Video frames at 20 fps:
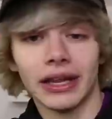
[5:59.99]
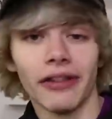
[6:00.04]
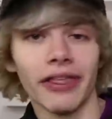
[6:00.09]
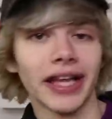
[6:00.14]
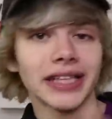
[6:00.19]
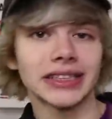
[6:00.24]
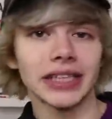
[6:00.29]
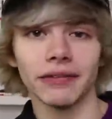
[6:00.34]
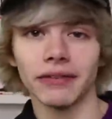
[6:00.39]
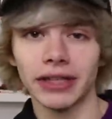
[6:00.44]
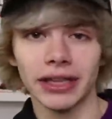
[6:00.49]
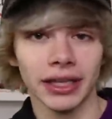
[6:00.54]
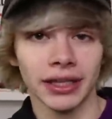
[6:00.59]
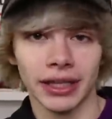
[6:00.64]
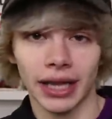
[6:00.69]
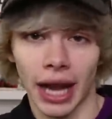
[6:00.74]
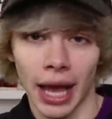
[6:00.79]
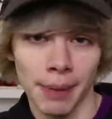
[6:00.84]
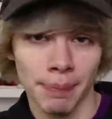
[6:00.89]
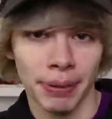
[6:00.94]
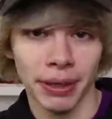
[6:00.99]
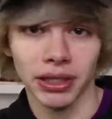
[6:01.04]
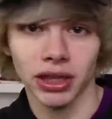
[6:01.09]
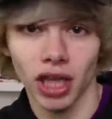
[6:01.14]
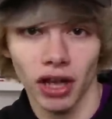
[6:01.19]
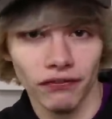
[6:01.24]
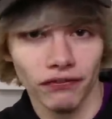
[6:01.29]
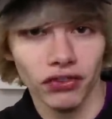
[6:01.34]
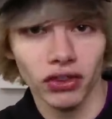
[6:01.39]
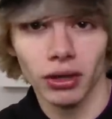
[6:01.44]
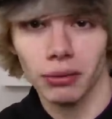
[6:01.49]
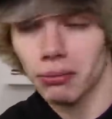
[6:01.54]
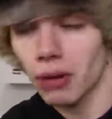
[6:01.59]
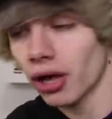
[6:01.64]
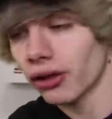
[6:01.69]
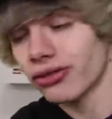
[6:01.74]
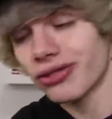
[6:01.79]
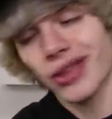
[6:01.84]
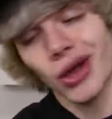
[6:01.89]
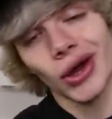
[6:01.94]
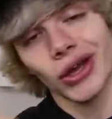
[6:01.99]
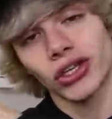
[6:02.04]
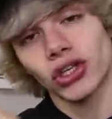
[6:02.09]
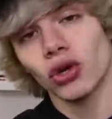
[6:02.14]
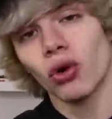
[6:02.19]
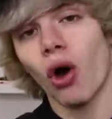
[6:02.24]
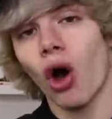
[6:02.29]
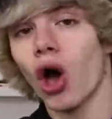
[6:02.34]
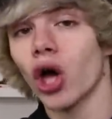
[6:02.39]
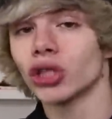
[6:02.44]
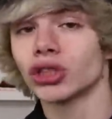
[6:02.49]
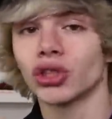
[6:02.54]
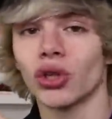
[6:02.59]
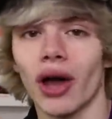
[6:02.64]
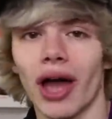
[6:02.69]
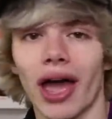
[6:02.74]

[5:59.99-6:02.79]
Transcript: Now that's everything that I picked up for the month. Now I do also